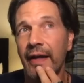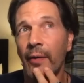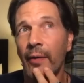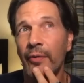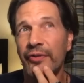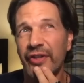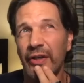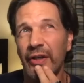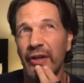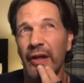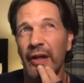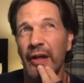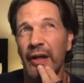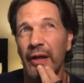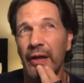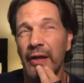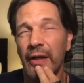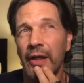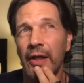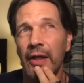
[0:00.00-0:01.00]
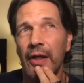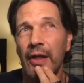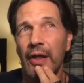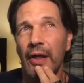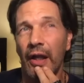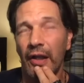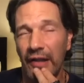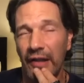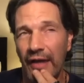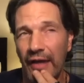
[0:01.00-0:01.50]
was a
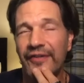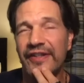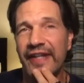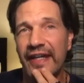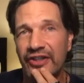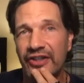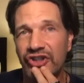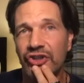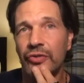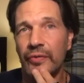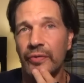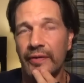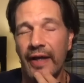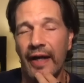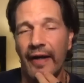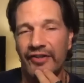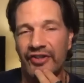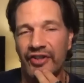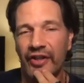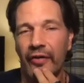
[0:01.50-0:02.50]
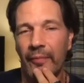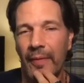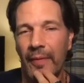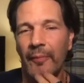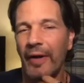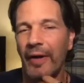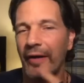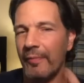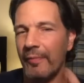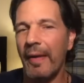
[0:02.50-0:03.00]
11-day shoot. Actually,
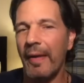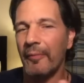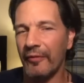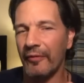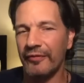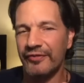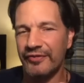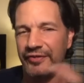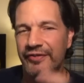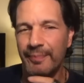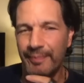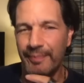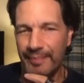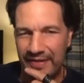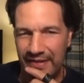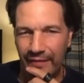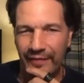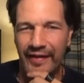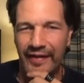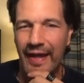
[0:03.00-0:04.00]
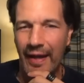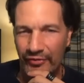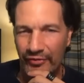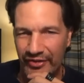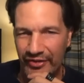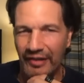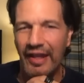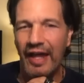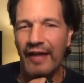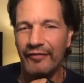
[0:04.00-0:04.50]
I remember specifically. Yeah, it was
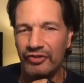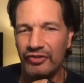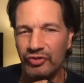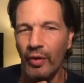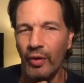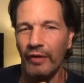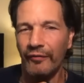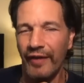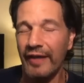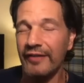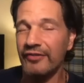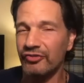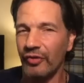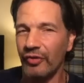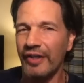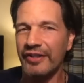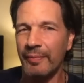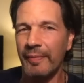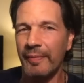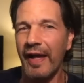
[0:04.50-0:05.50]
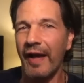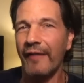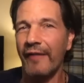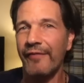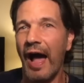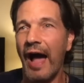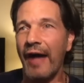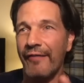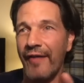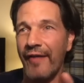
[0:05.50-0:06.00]
11, 12 days. And trust me,
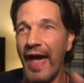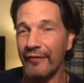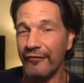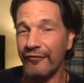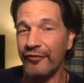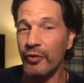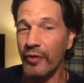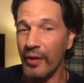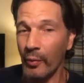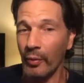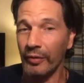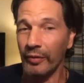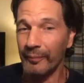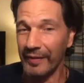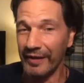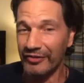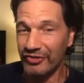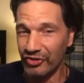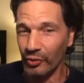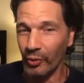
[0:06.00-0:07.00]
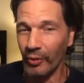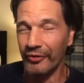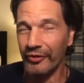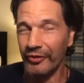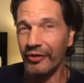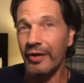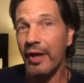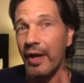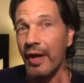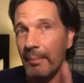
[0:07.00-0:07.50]
I've had a few that would have been
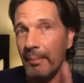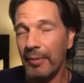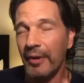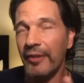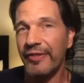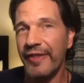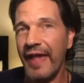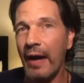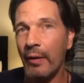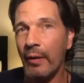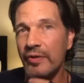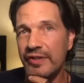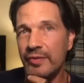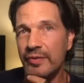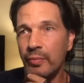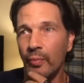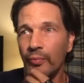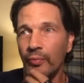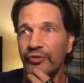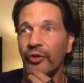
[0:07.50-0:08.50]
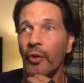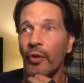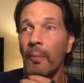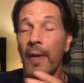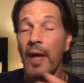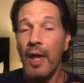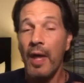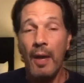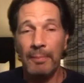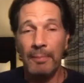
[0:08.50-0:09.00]
shorter, but that was so.
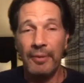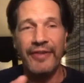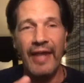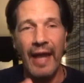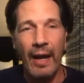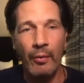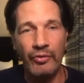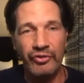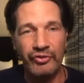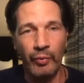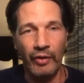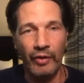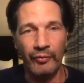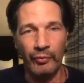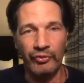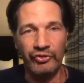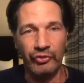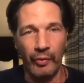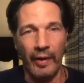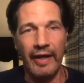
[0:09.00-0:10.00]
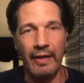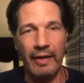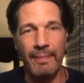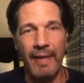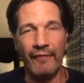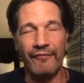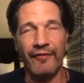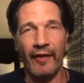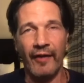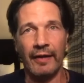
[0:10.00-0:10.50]
But that was what was great
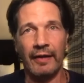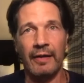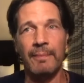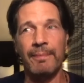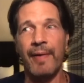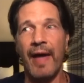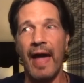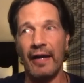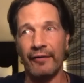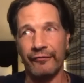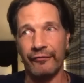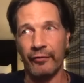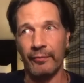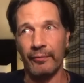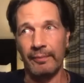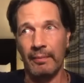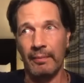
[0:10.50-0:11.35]
about Final Impact for